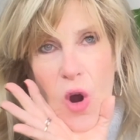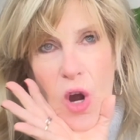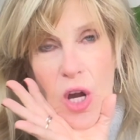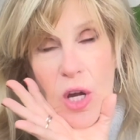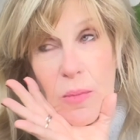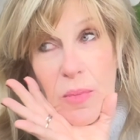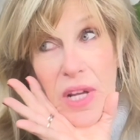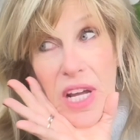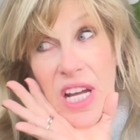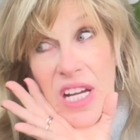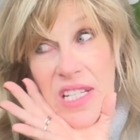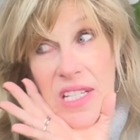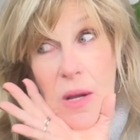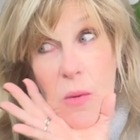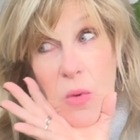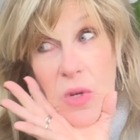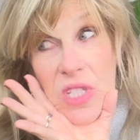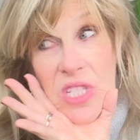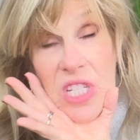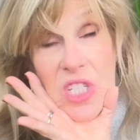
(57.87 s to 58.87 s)
her because
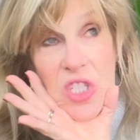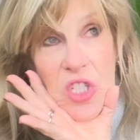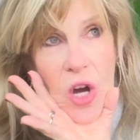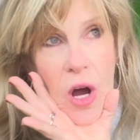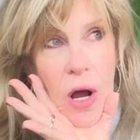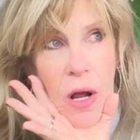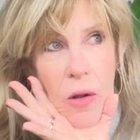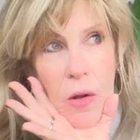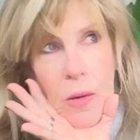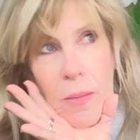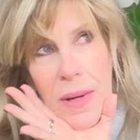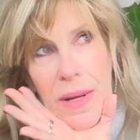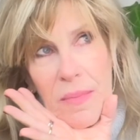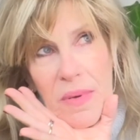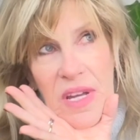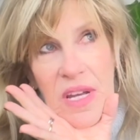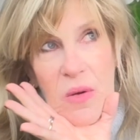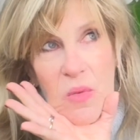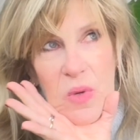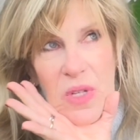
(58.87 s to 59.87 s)
it was a doll, or
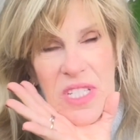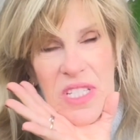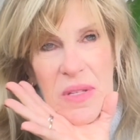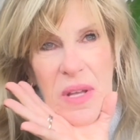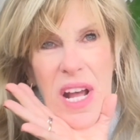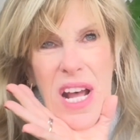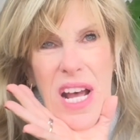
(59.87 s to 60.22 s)
maybe it was...